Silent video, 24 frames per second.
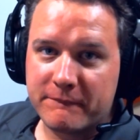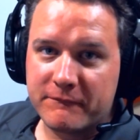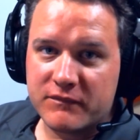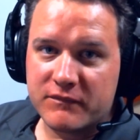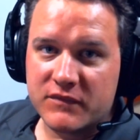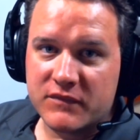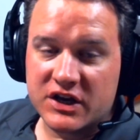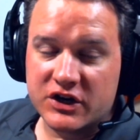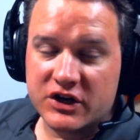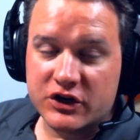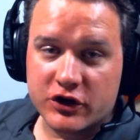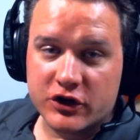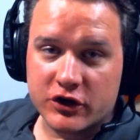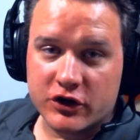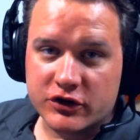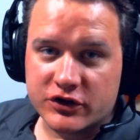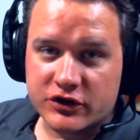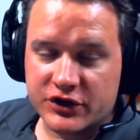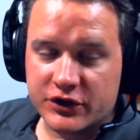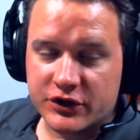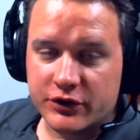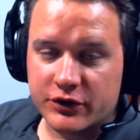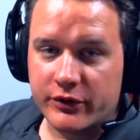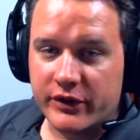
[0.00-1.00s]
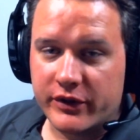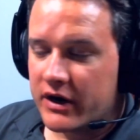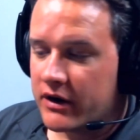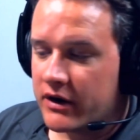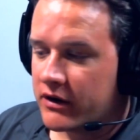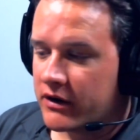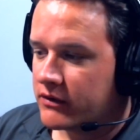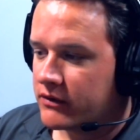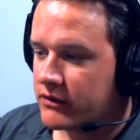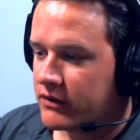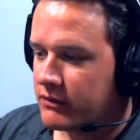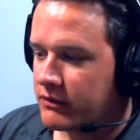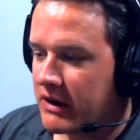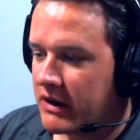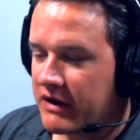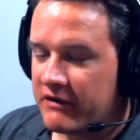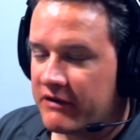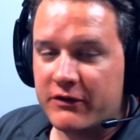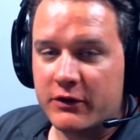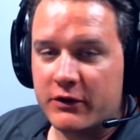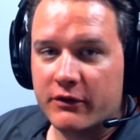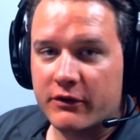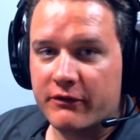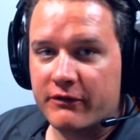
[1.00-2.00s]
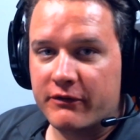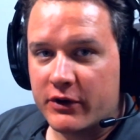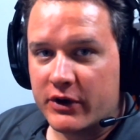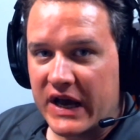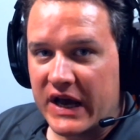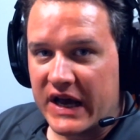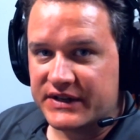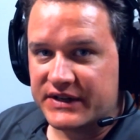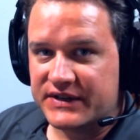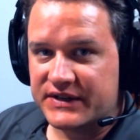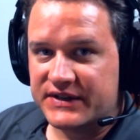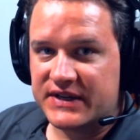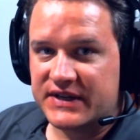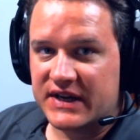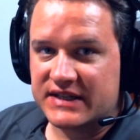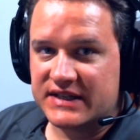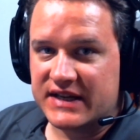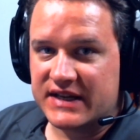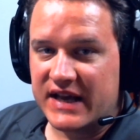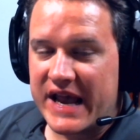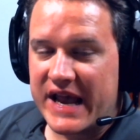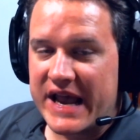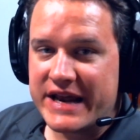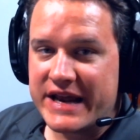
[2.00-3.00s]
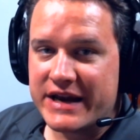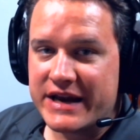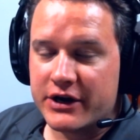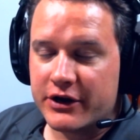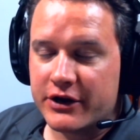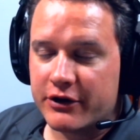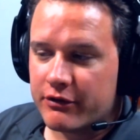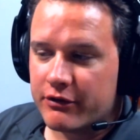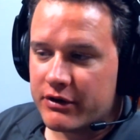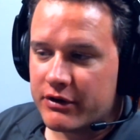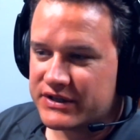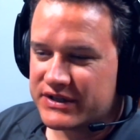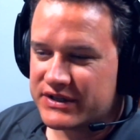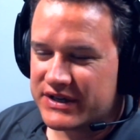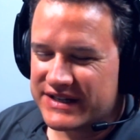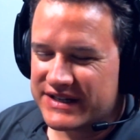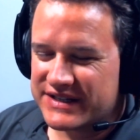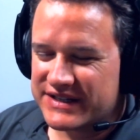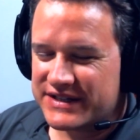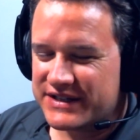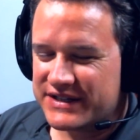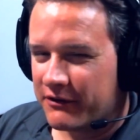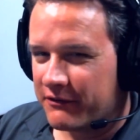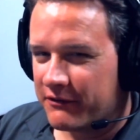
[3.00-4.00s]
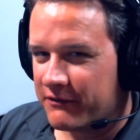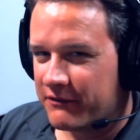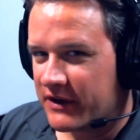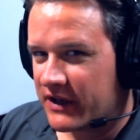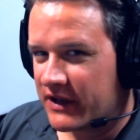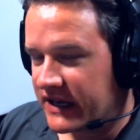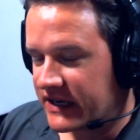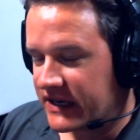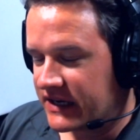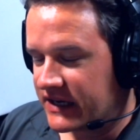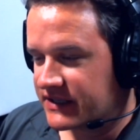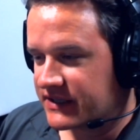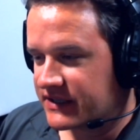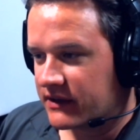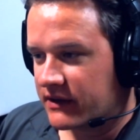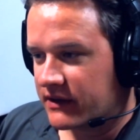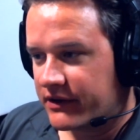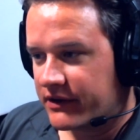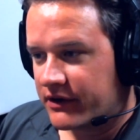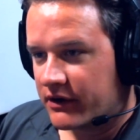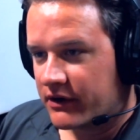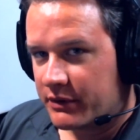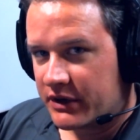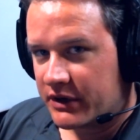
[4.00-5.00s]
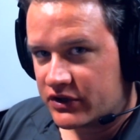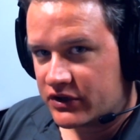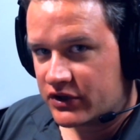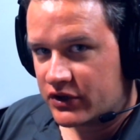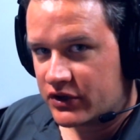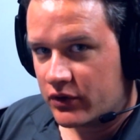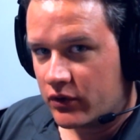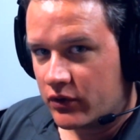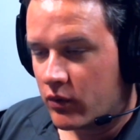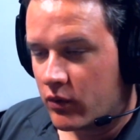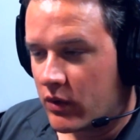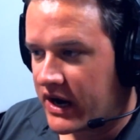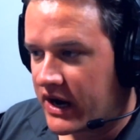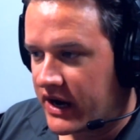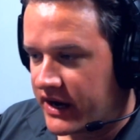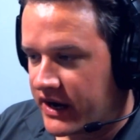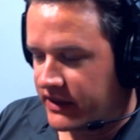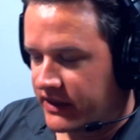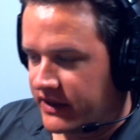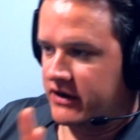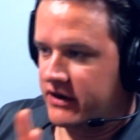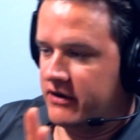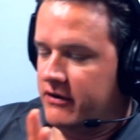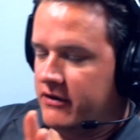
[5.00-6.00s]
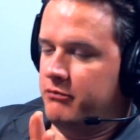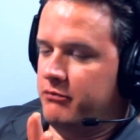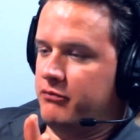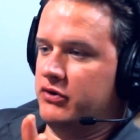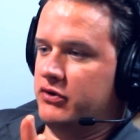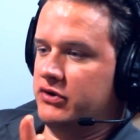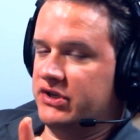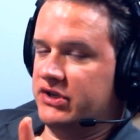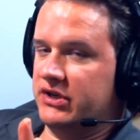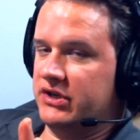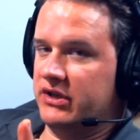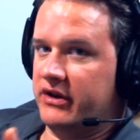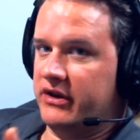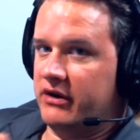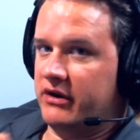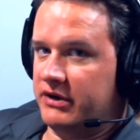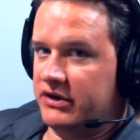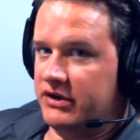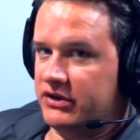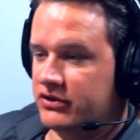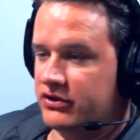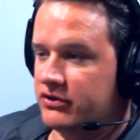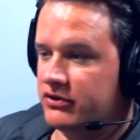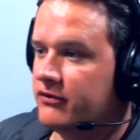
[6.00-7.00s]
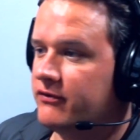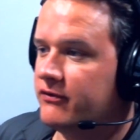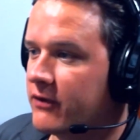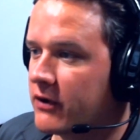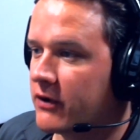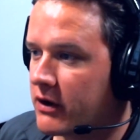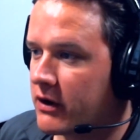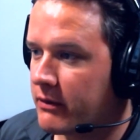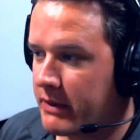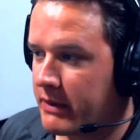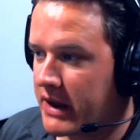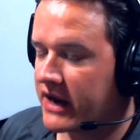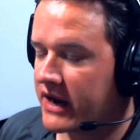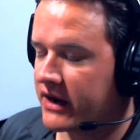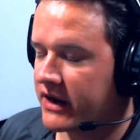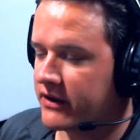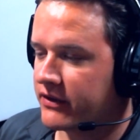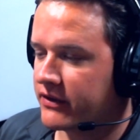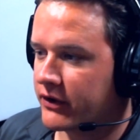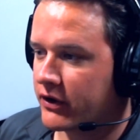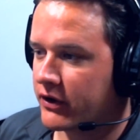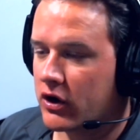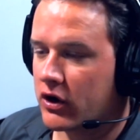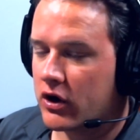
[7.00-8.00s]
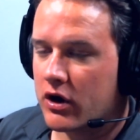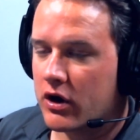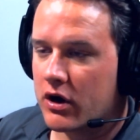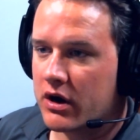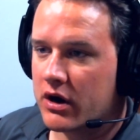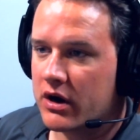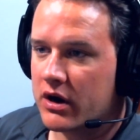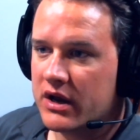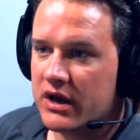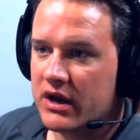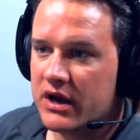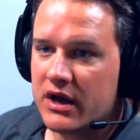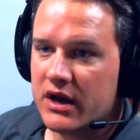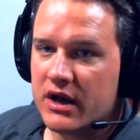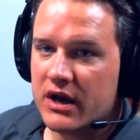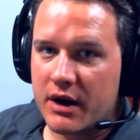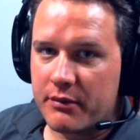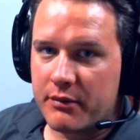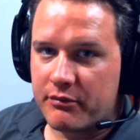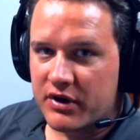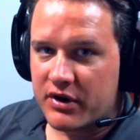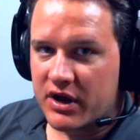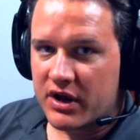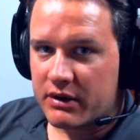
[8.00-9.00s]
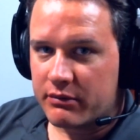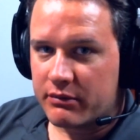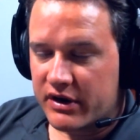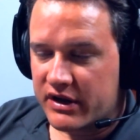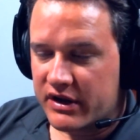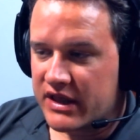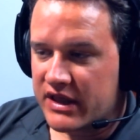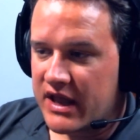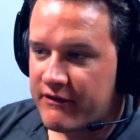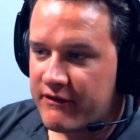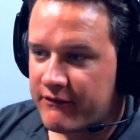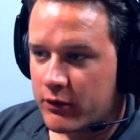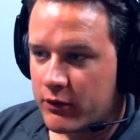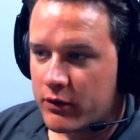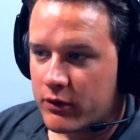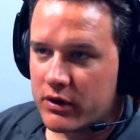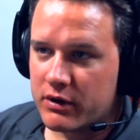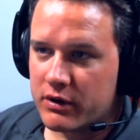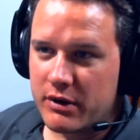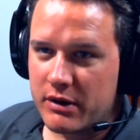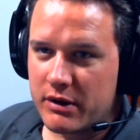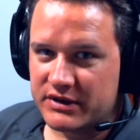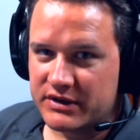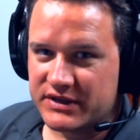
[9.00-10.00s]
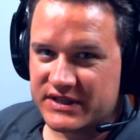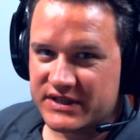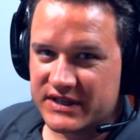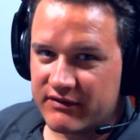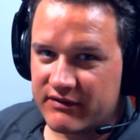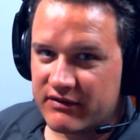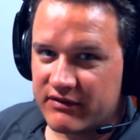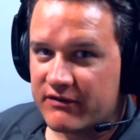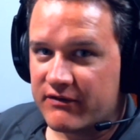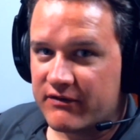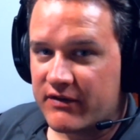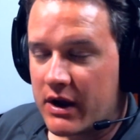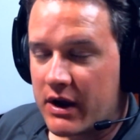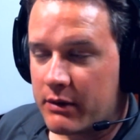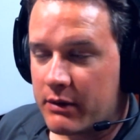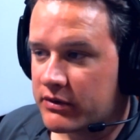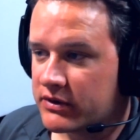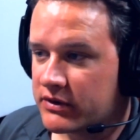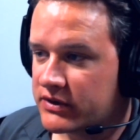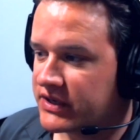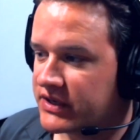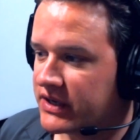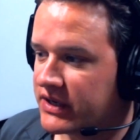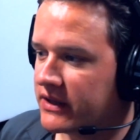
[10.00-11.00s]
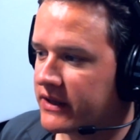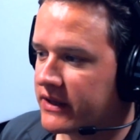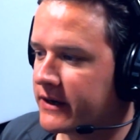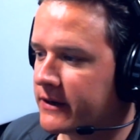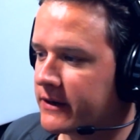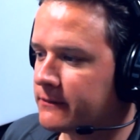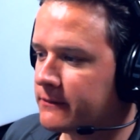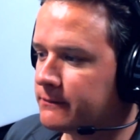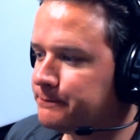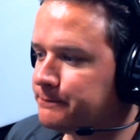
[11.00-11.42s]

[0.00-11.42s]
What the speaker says: in Dirt 2 there. My field of view I had set to 80 degrees, and I still feel like it's a little bit too wide, like you're pushed a little bit too far back in the car. I'll probably bring that forward to maybe 75% later.